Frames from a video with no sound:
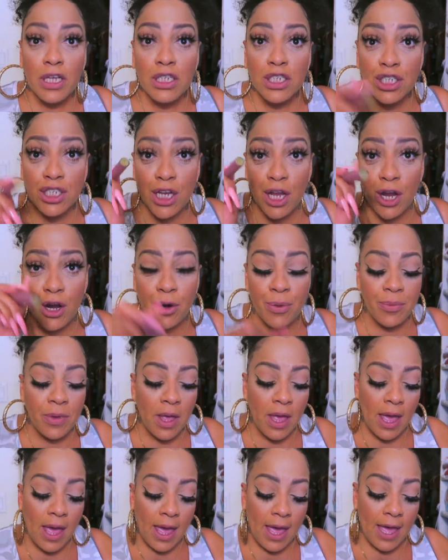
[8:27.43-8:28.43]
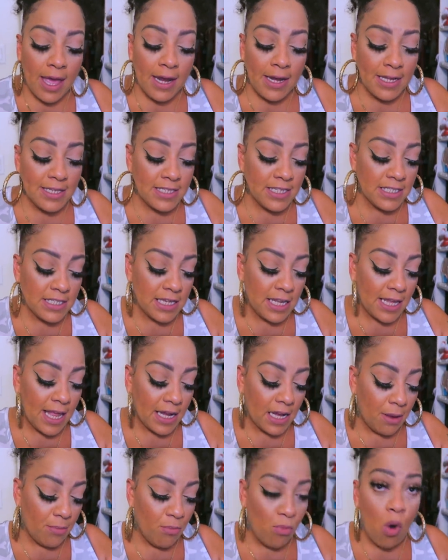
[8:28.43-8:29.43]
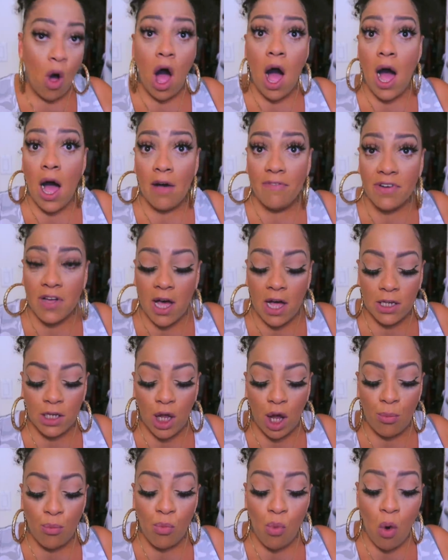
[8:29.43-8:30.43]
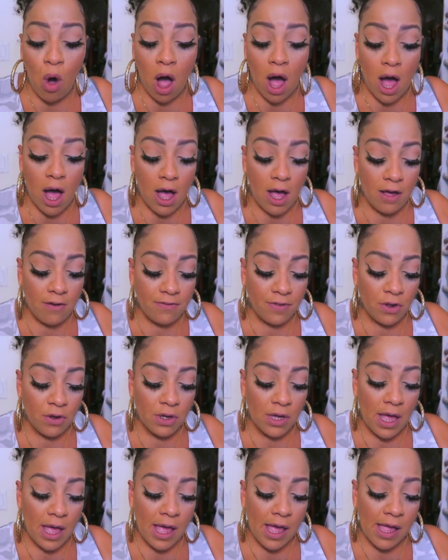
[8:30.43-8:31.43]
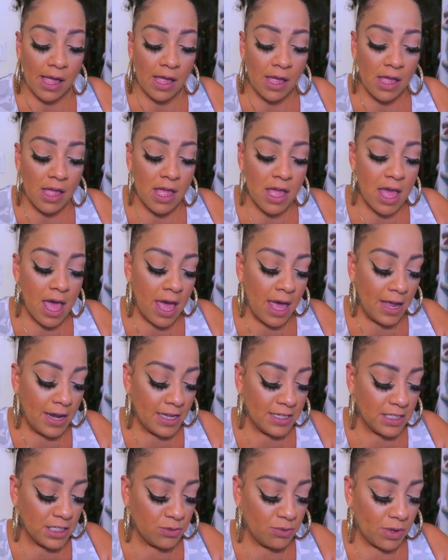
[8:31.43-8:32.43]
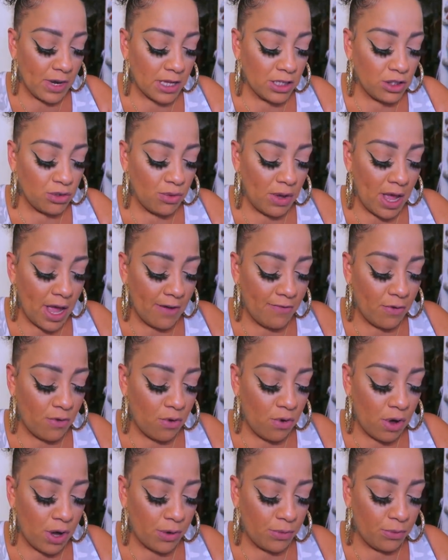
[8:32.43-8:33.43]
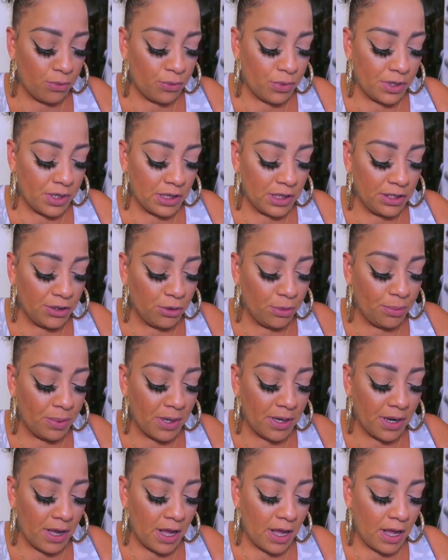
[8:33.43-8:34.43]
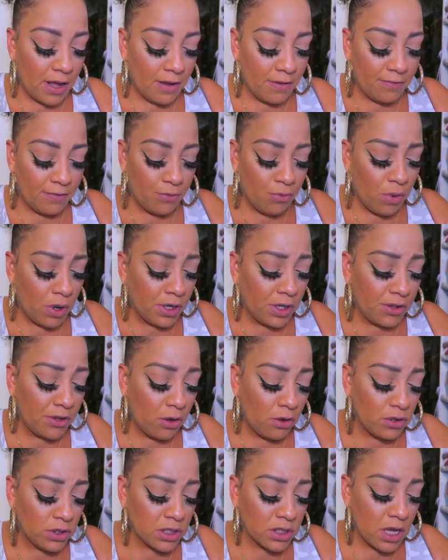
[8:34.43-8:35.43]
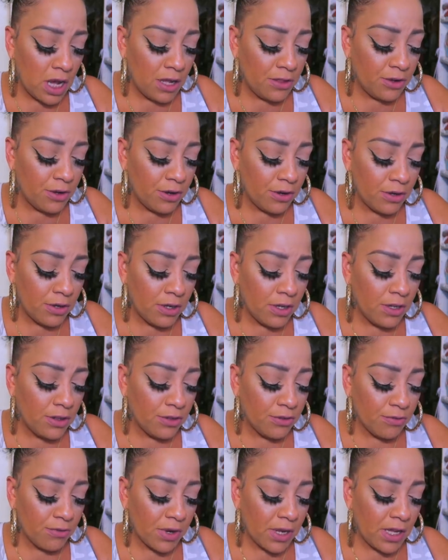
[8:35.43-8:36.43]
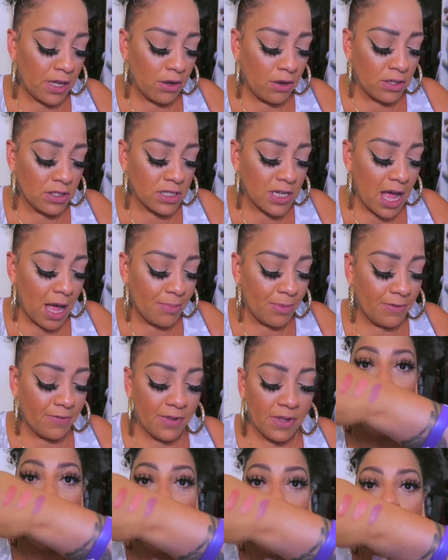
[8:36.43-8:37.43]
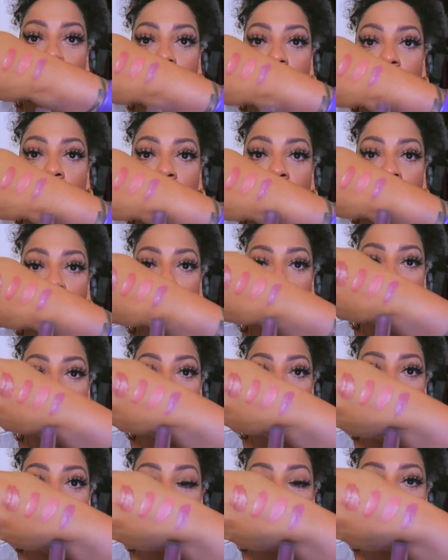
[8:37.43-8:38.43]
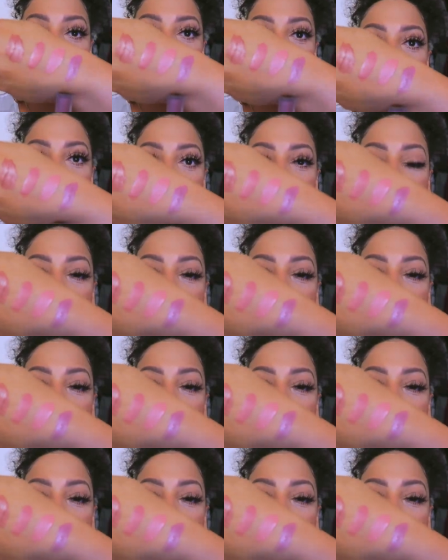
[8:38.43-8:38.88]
share. And this is a, like a mauve color, a mauve, okay? And this is what I do have on with a little bit of one of those other three on top of it. And there we go. This